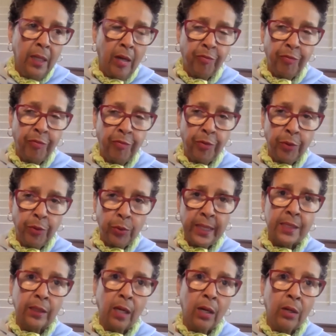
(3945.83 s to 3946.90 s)
a few weeks
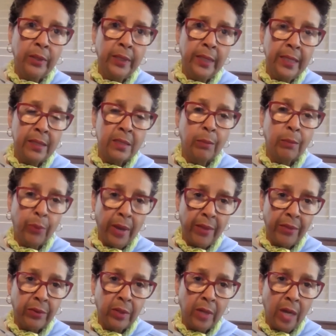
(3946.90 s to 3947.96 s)
ago, and he is the
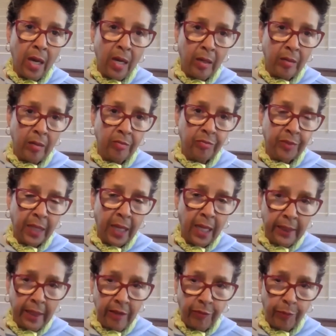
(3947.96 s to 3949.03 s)
brother of
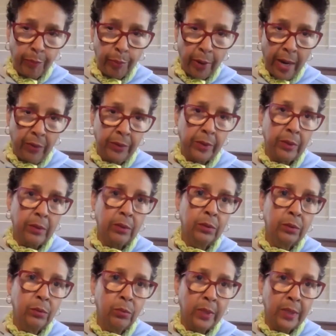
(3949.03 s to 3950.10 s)
Khalif Browder,
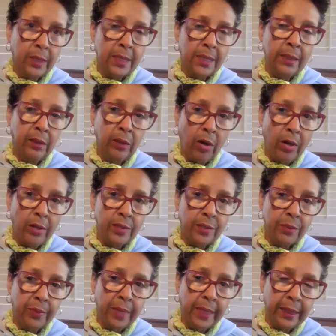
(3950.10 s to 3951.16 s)
who was
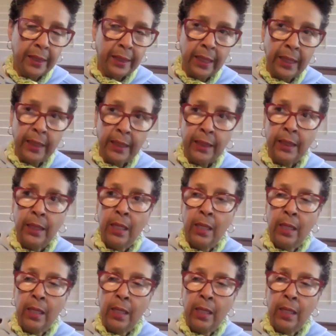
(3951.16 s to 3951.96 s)
incarcerated in